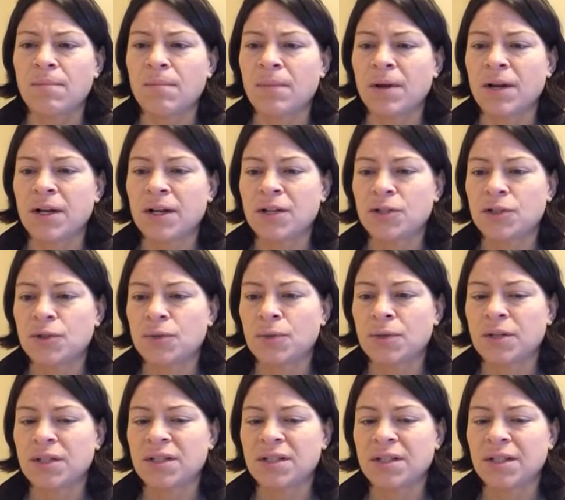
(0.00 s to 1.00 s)
money
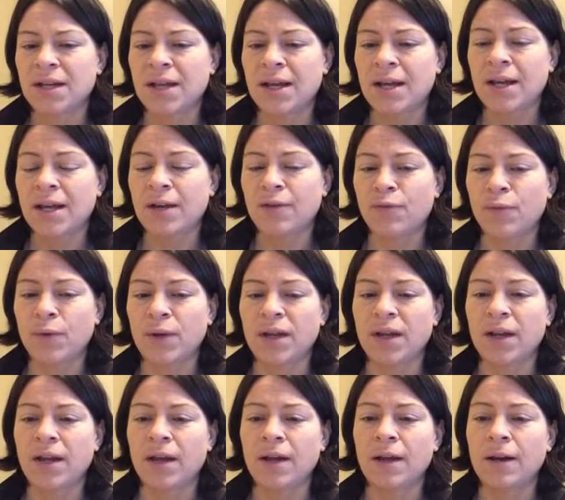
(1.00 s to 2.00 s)
stories today, if we
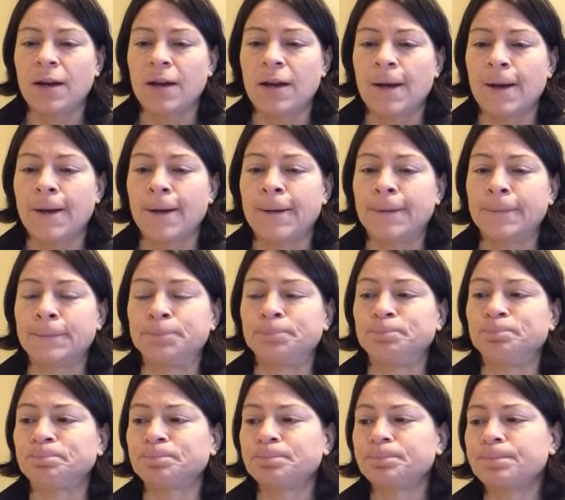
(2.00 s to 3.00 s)
can